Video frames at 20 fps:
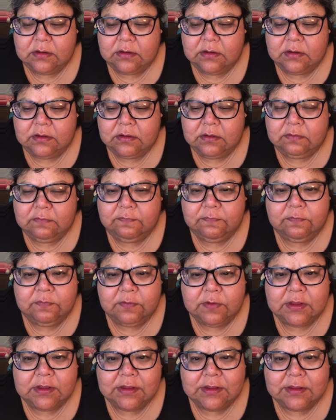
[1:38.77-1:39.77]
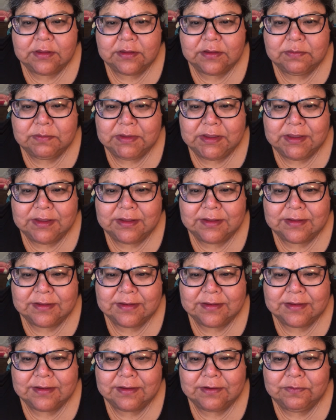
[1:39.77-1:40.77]
what this
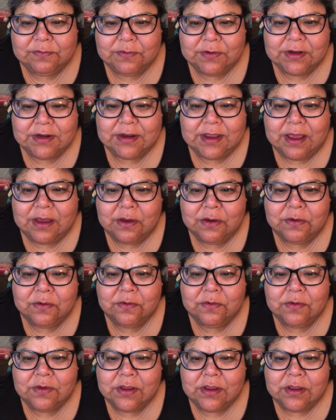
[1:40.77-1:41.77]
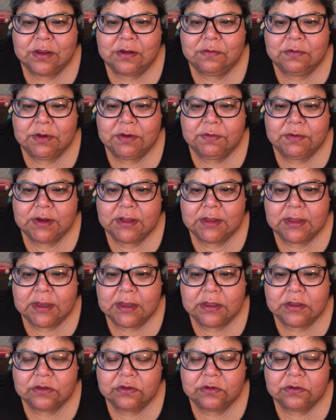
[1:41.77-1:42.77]
means and how we
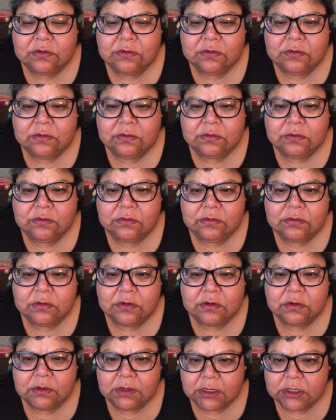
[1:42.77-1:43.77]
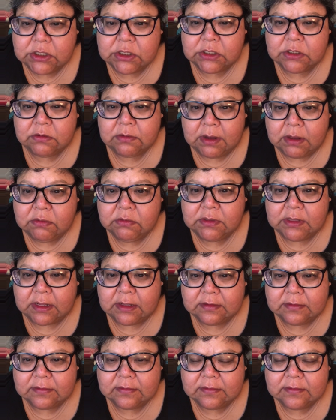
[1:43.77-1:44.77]
relate to the creation around
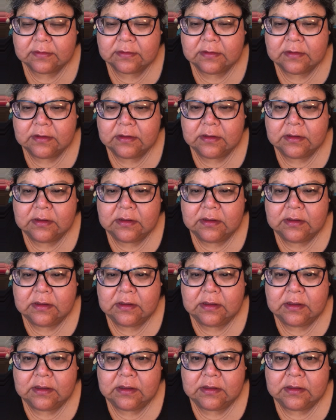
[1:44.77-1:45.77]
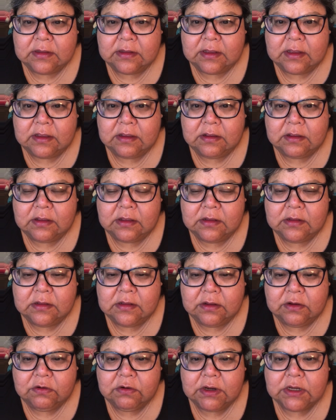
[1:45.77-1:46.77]
us and the
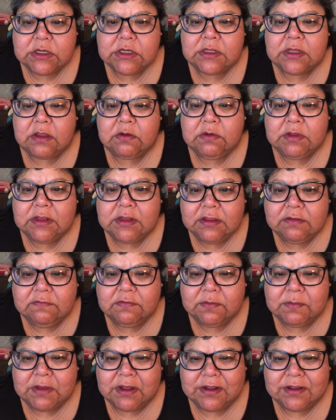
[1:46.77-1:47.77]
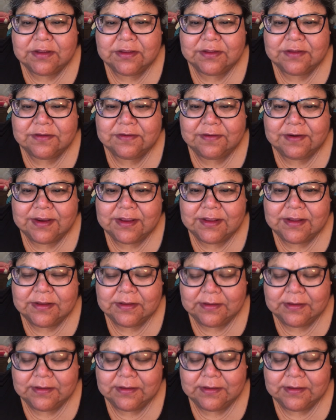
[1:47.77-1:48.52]
creation that we live amongst, right?